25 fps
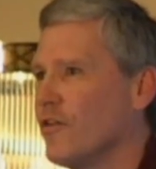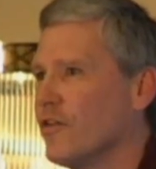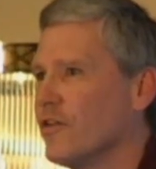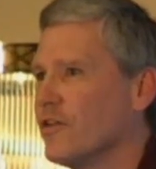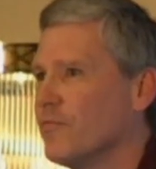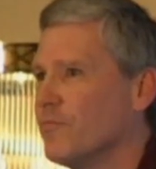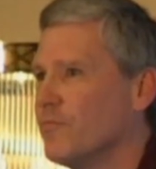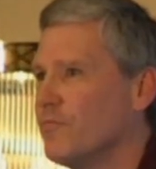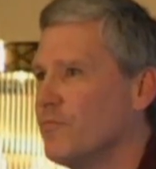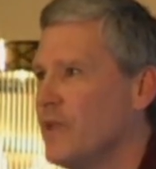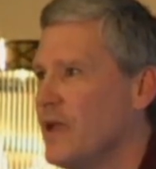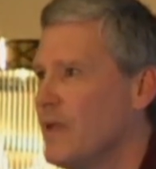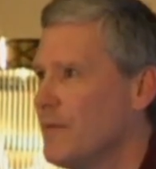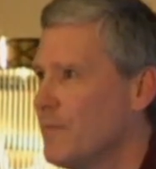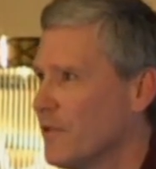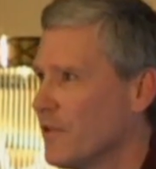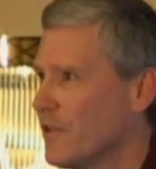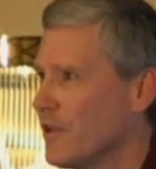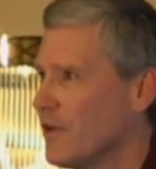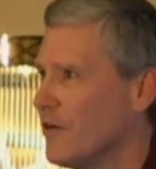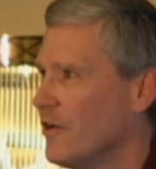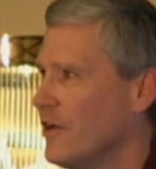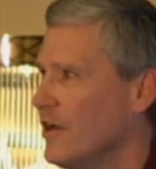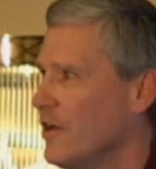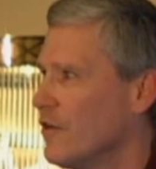the people
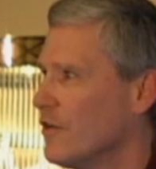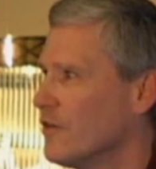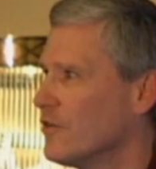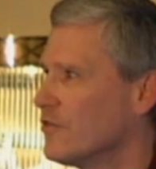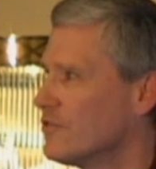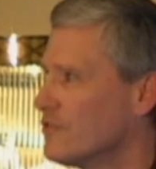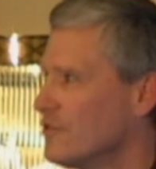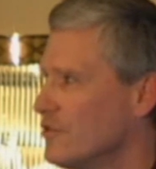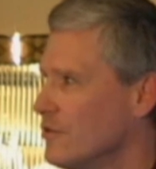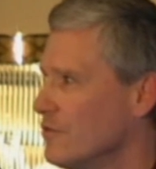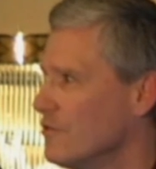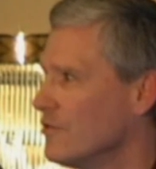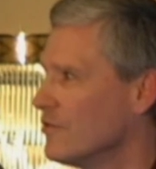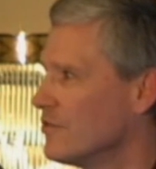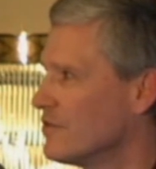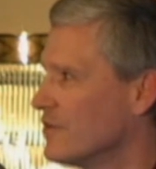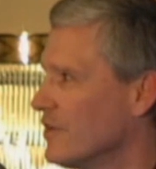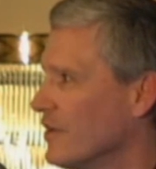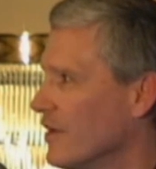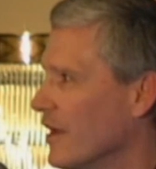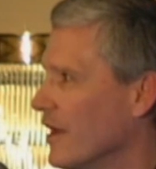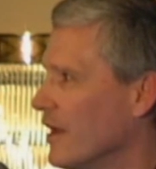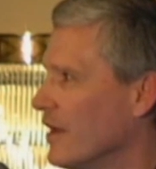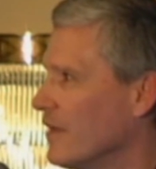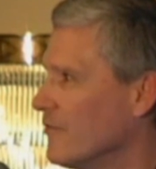that are here as students
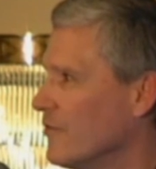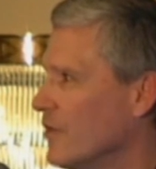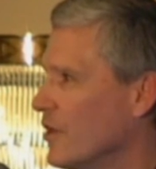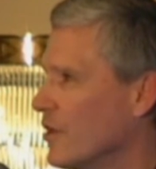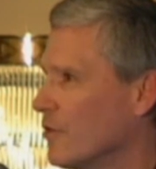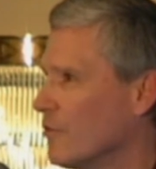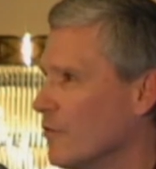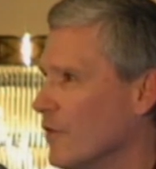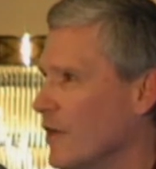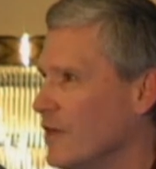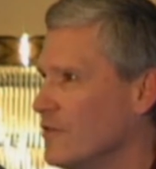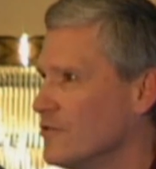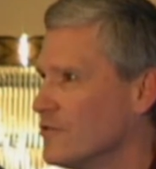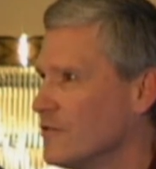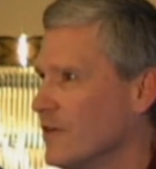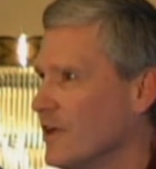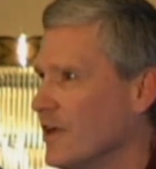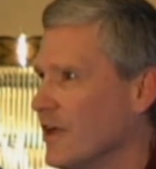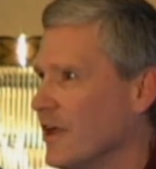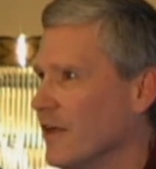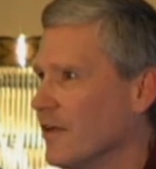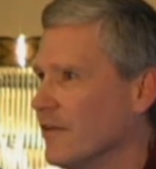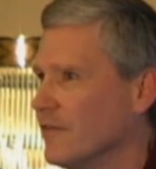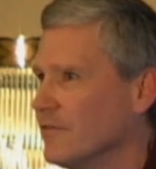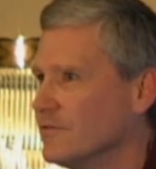tonight, if you could raise your
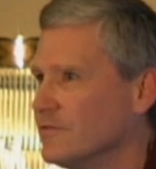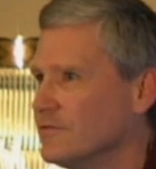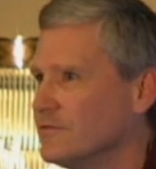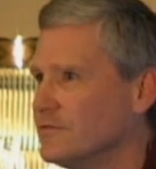hand.